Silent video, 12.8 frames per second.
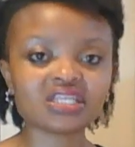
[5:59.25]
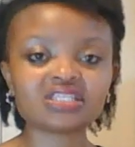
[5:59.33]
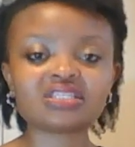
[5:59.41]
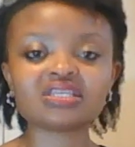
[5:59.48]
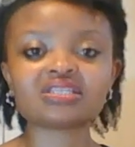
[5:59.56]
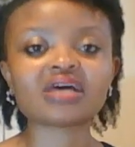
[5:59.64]

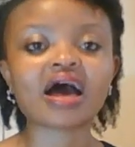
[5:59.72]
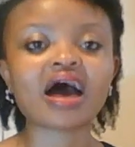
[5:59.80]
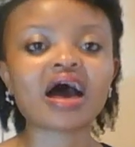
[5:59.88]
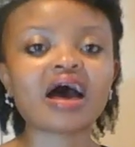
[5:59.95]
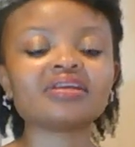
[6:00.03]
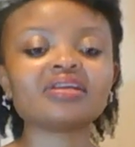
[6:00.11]
This is
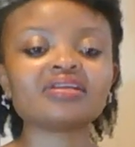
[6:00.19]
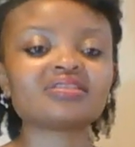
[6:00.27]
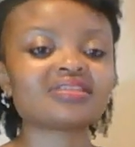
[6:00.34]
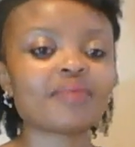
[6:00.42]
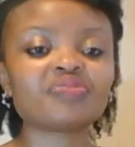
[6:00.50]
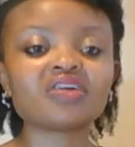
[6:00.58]

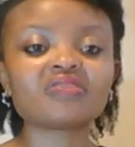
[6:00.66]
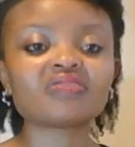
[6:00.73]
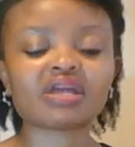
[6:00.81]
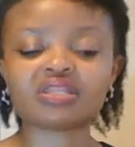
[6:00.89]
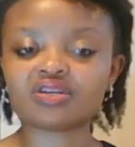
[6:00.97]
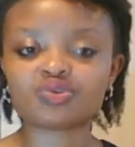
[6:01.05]
something
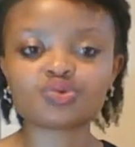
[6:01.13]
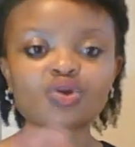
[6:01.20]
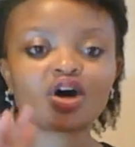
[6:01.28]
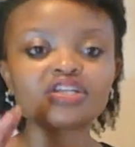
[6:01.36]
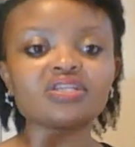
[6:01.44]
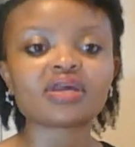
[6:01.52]
that they do
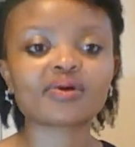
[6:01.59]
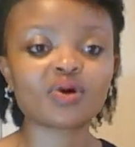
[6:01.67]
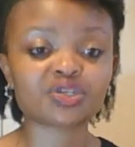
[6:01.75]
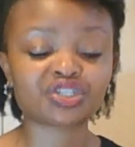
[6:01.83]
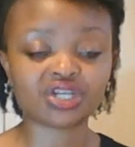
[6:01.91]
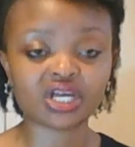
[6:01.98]
not
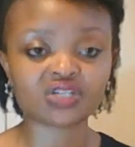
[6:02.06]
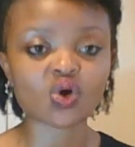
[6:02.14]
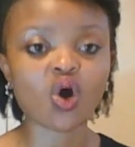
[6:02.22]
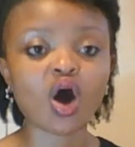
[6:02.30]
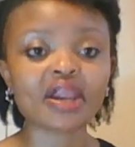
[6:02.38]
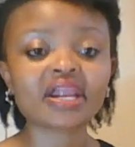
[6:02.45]
negotiate
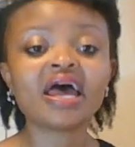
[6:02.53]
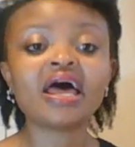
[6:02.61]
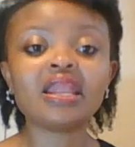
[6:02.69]
on.